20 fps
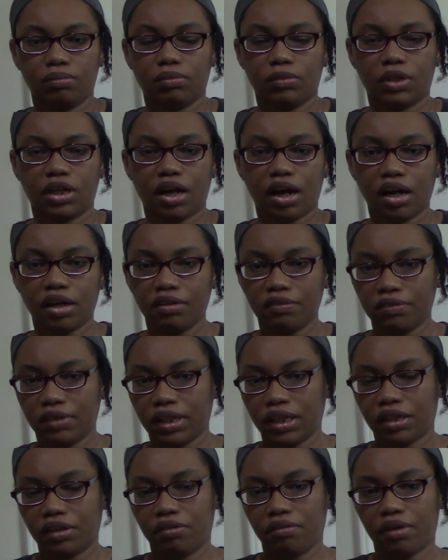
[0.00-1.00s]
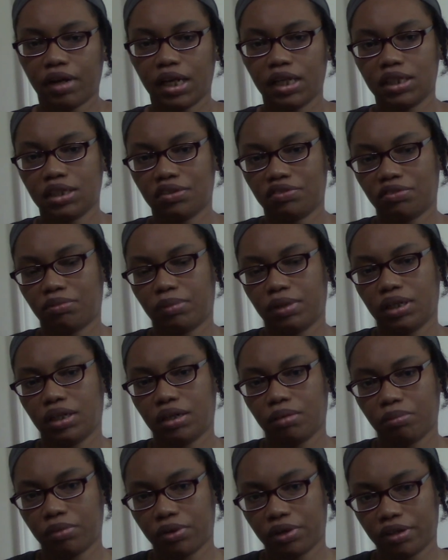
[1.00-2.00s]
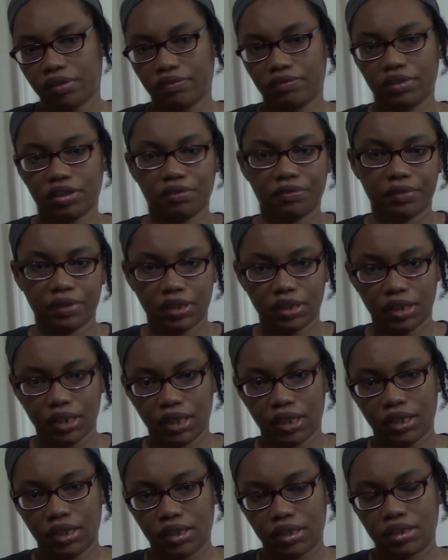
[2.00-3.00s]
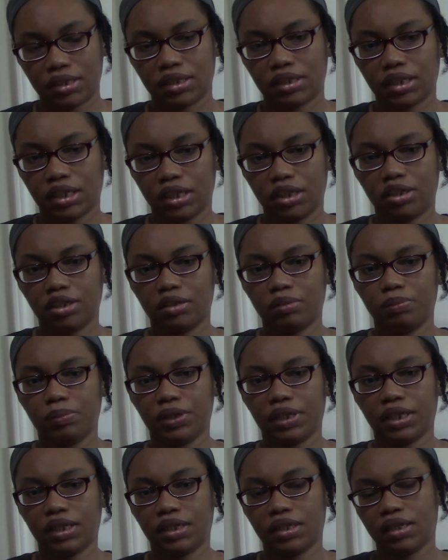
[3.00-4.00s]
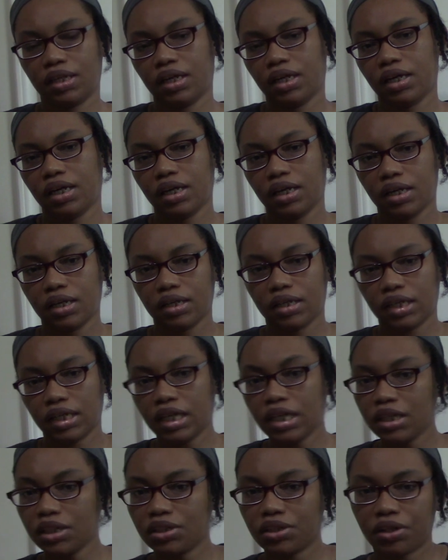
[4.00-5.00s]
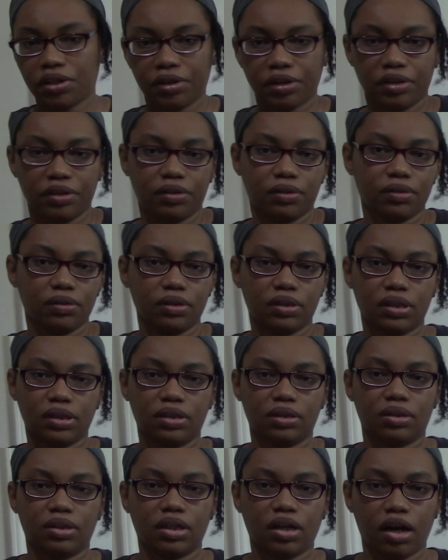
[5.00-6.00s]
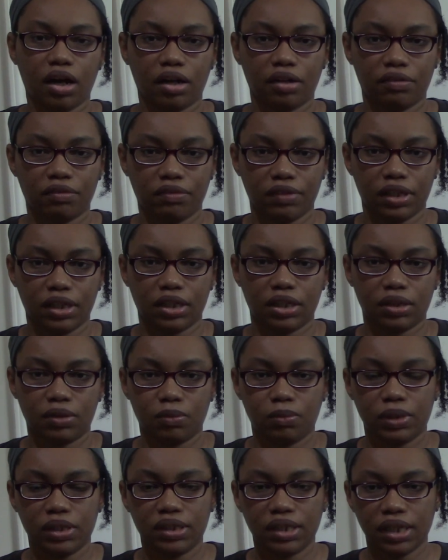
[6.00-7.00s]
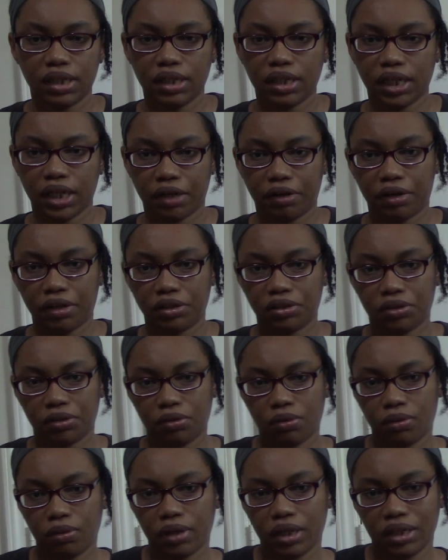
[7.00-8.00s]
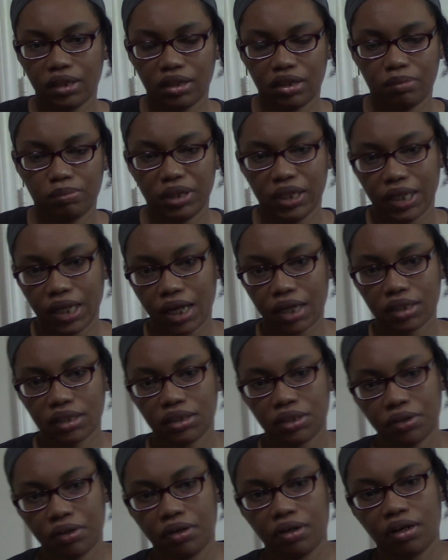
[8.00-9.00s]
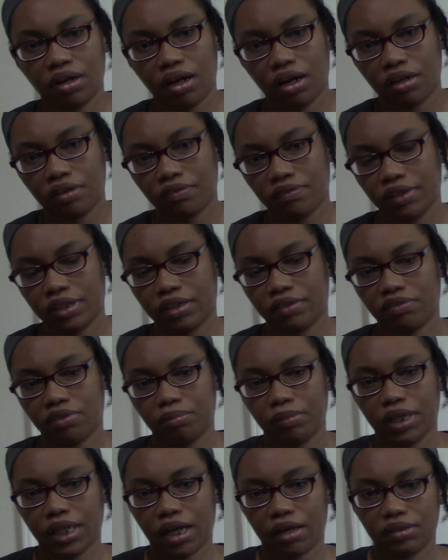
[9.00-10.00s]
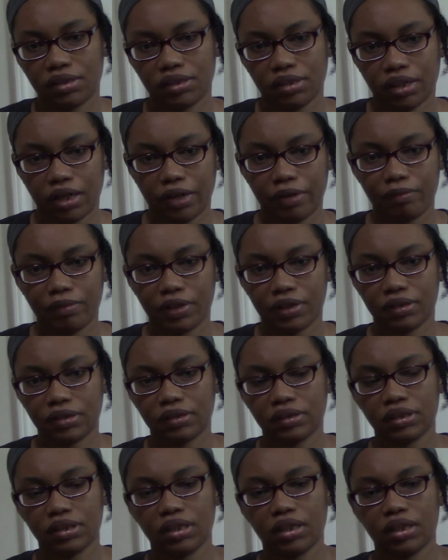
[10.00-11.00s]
Conflict can range from a number of different things. It could be internal conflict within a character, or it could be external conflict from the outside world.